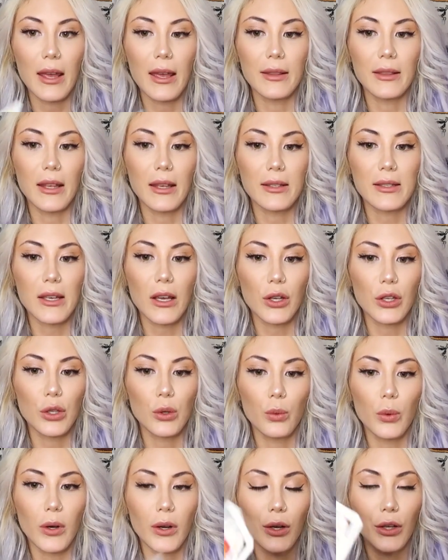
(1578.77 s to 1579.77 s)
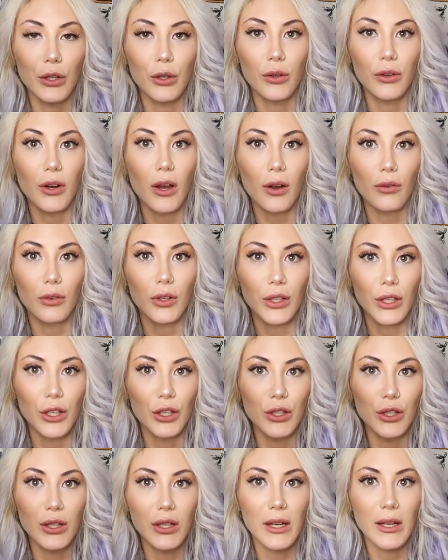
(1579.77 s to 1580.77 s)
and that's how you were you're not really
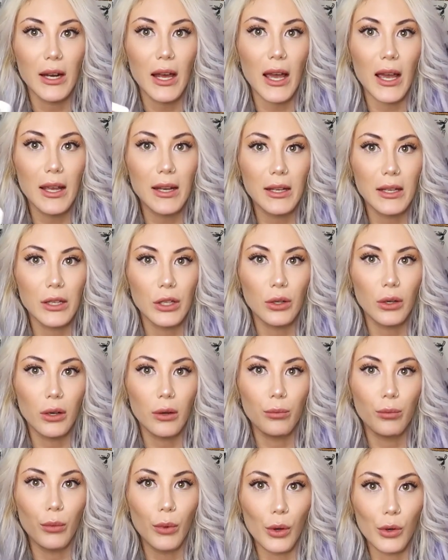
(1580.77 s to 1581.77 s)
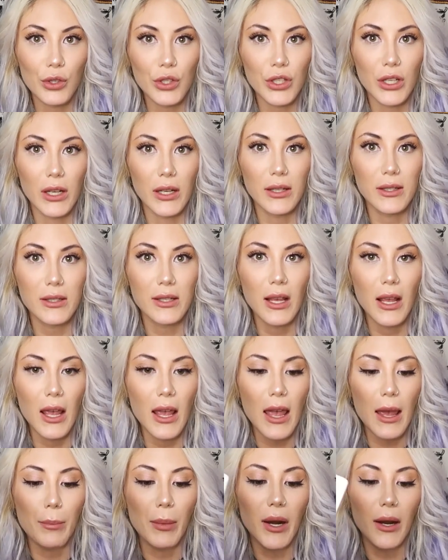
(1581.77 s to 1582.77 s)
good at hiding your emotions
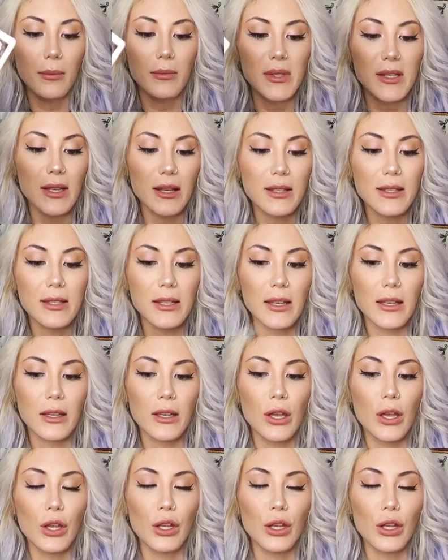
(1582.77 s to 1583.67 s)
but i'm sensing